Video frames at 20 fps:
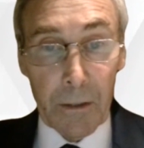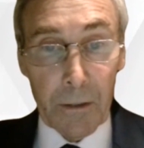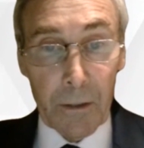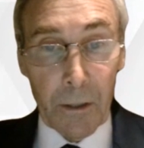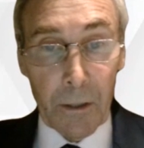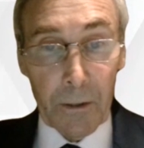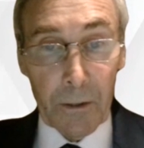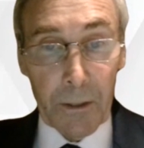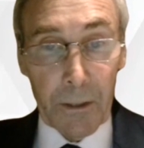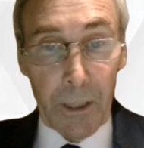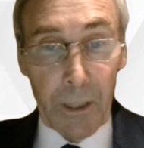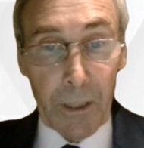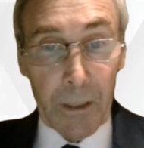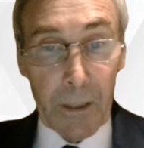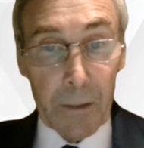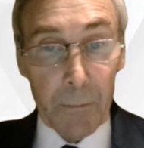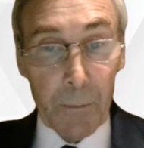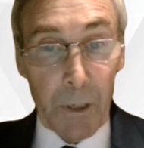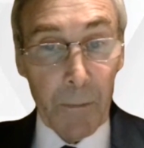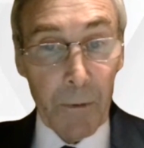Dr. Yang
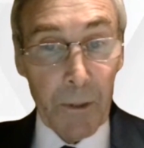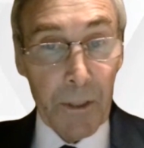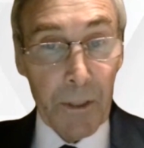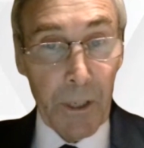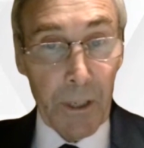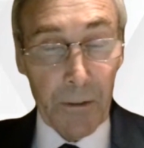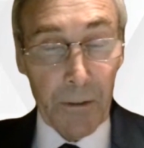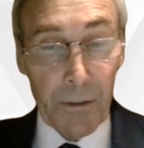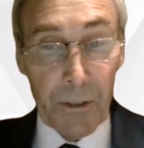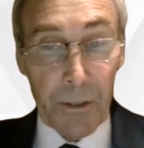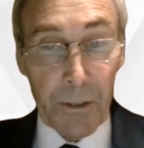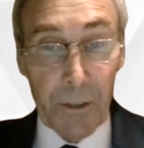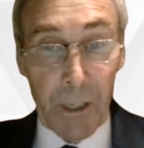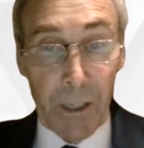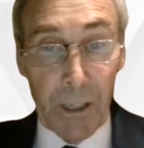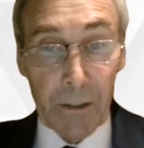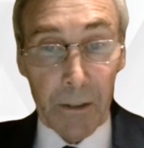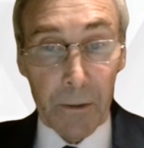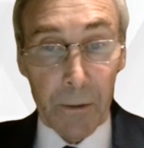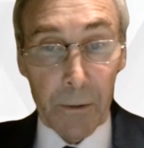has published hundreds of
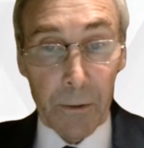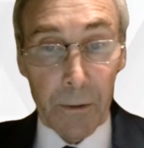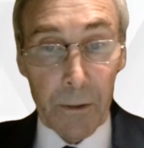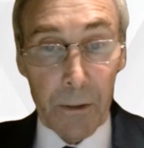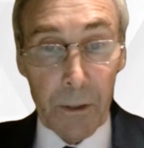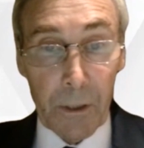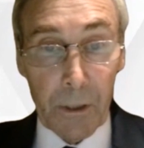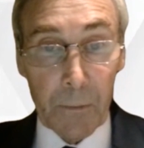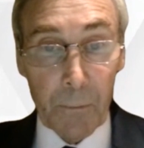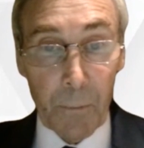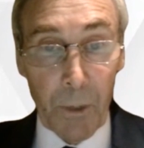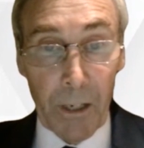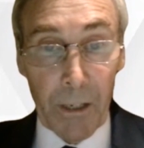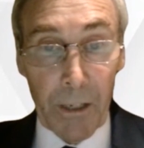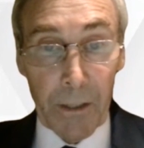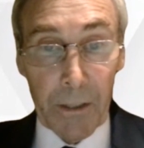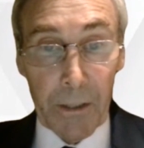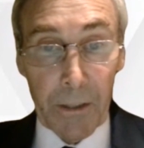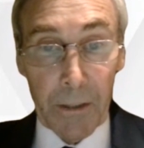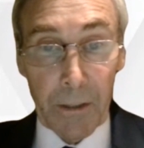articles
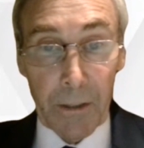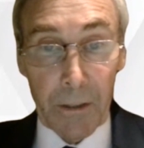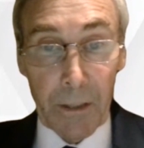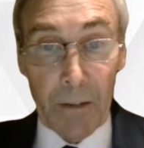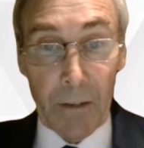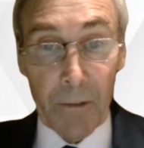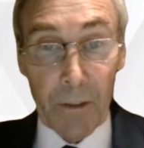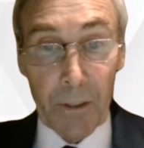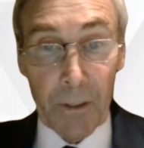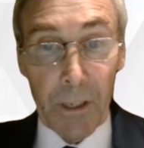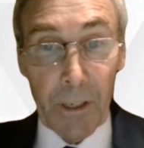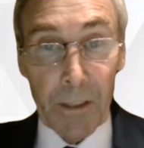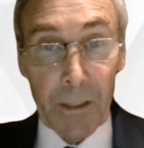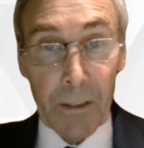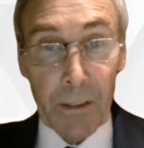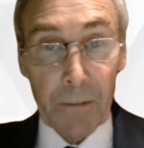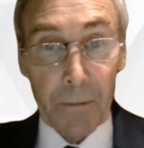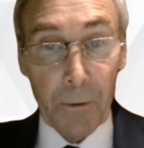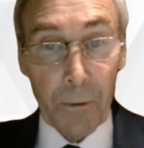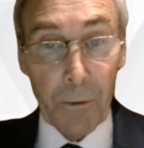explaining and
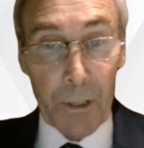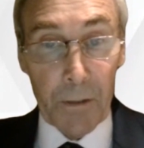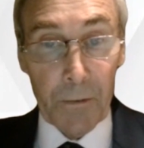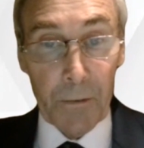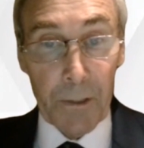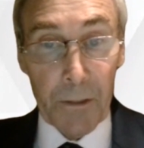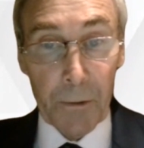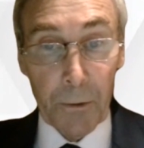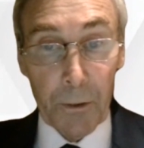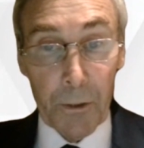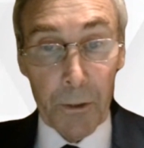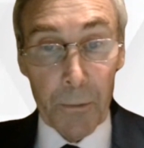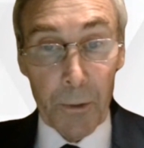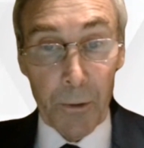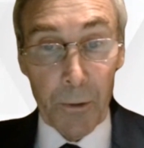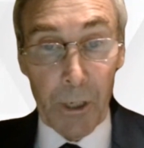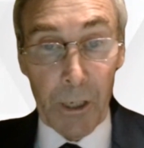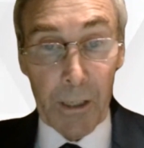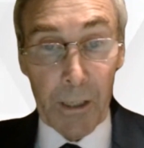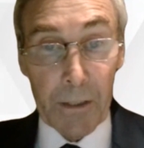advocating for individual
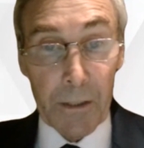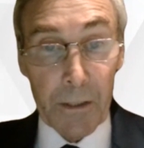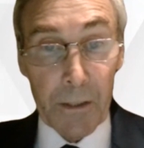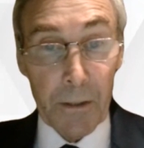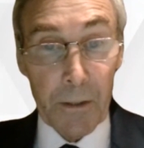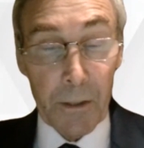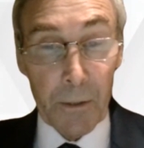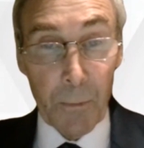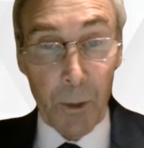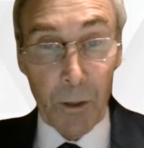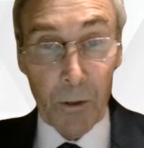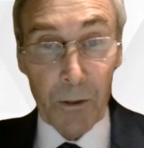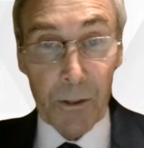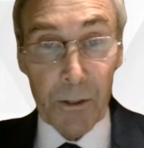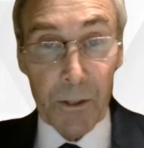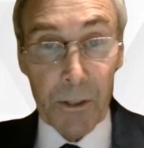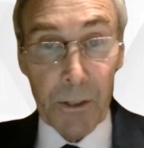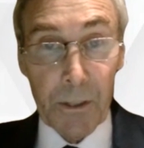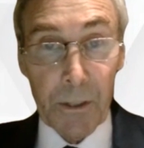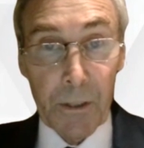human rights,
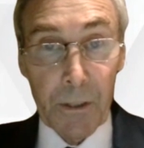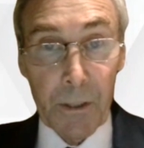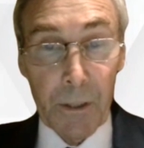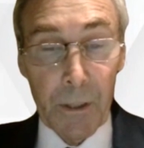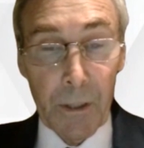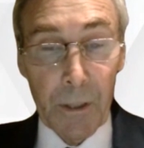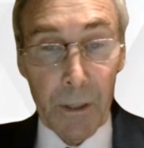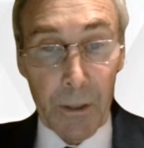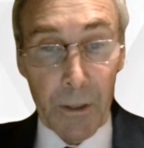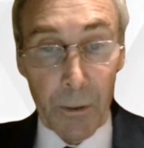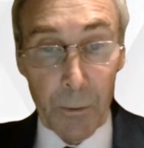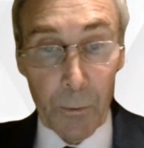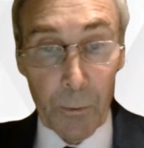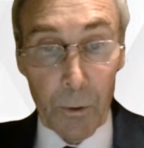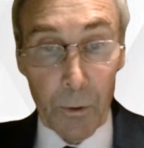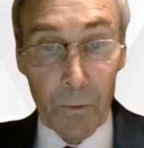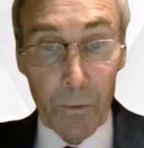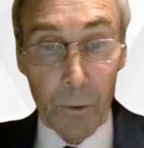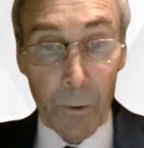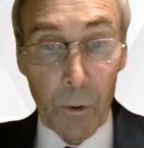democracy, and the
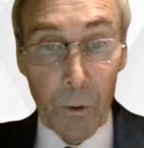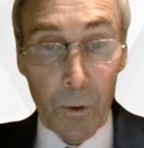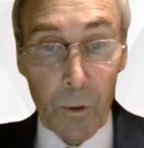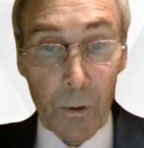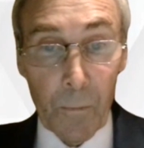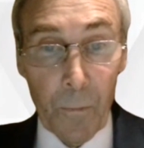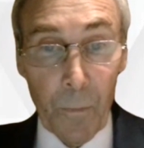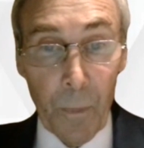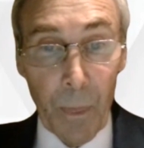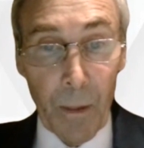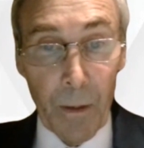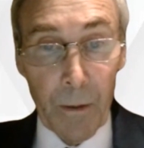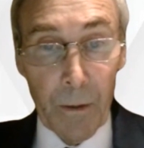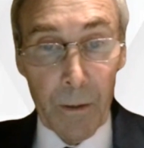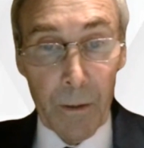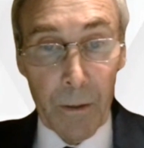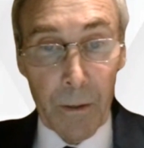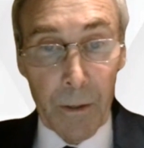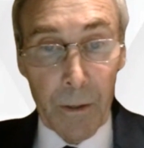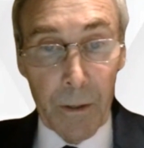rule of law.
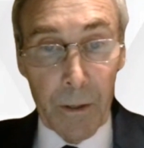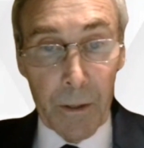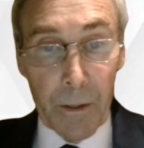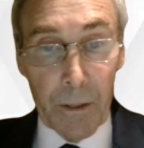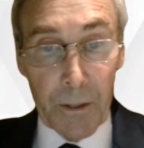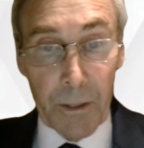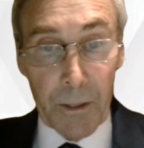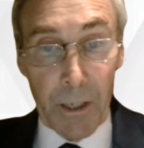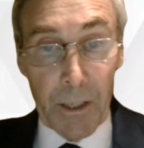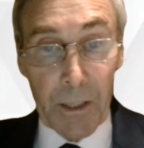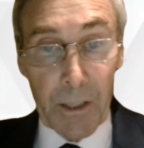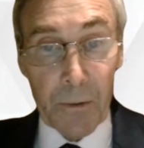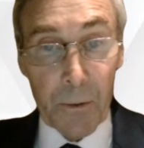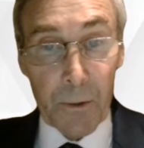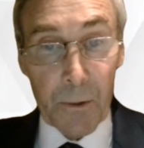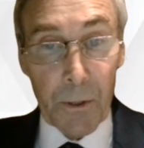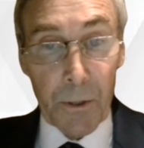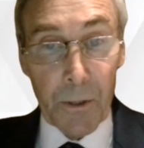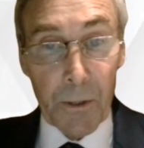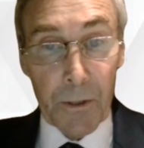His case
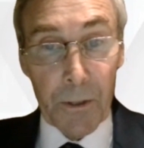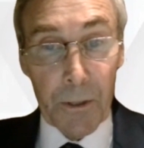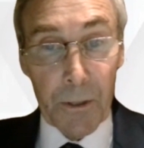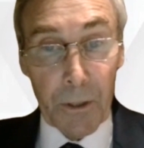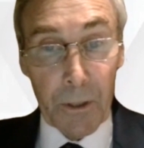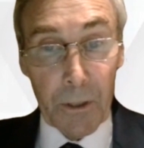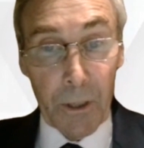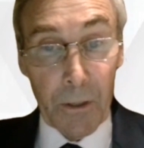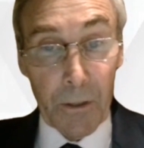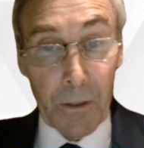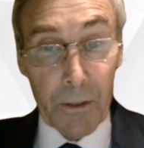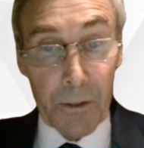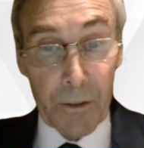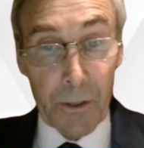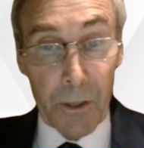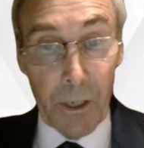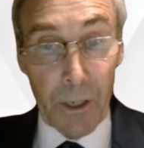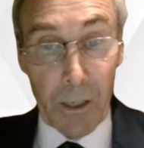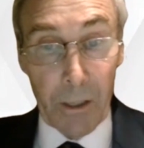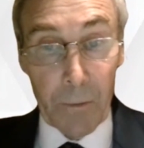was heard in a closed
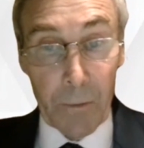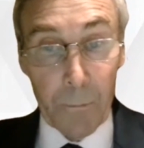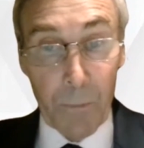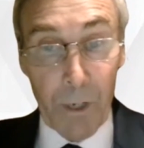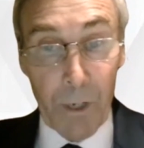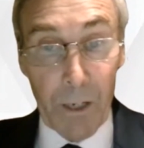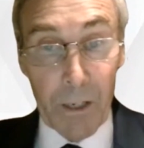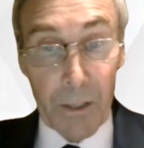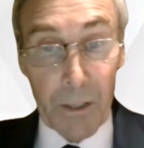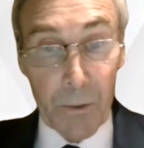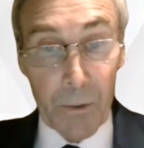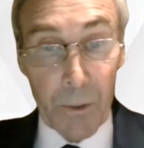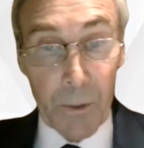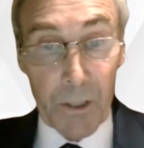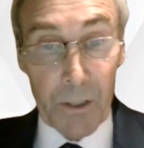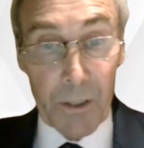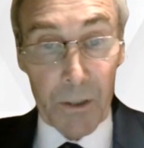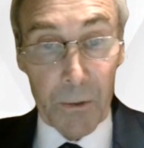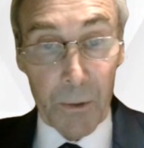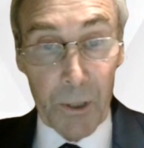trial in May
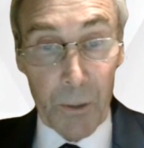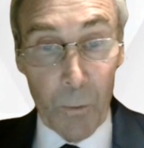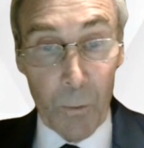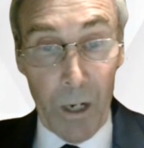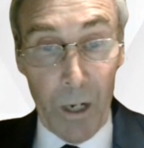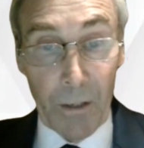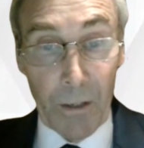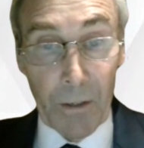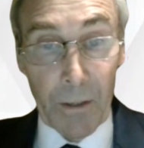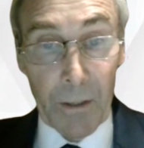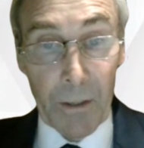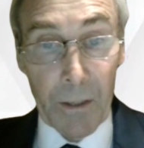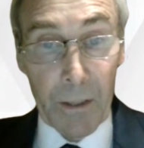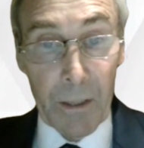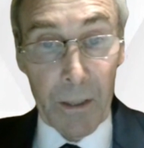2021.